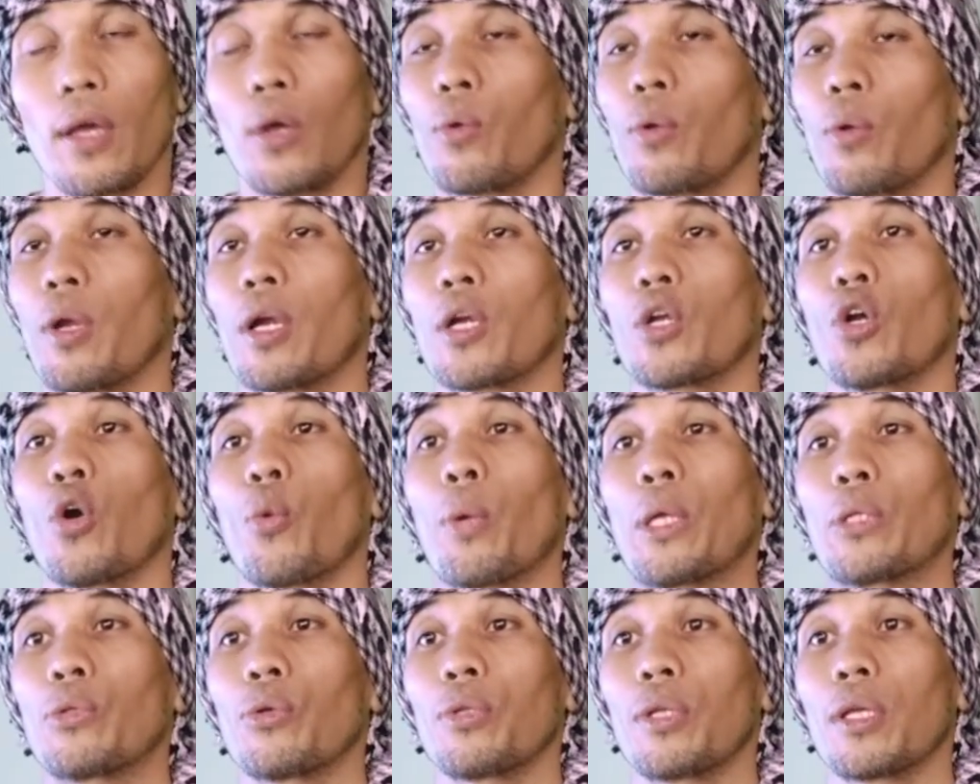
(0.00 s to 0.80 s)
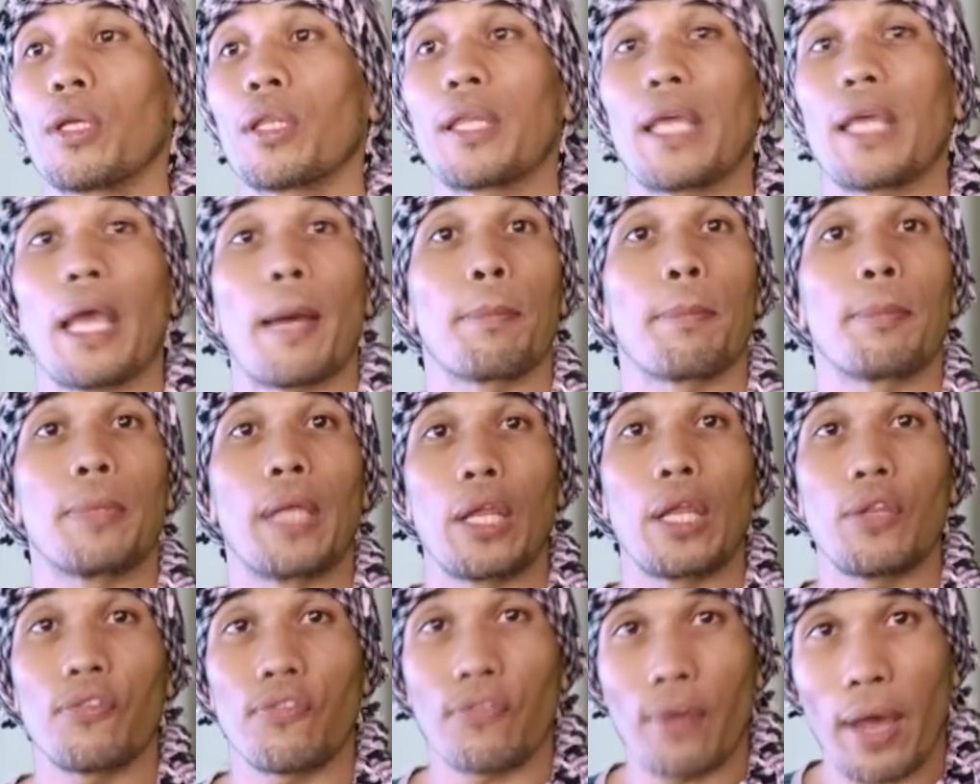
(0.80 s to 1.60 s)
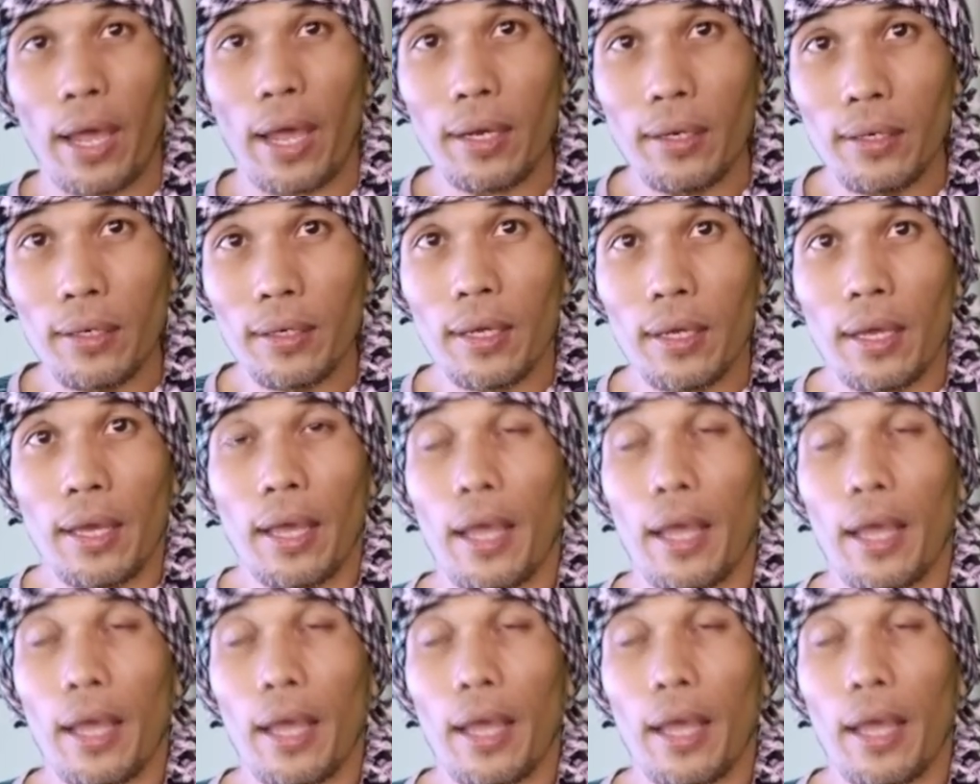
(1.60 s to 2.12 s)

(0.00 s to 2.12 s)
We are going to need the update file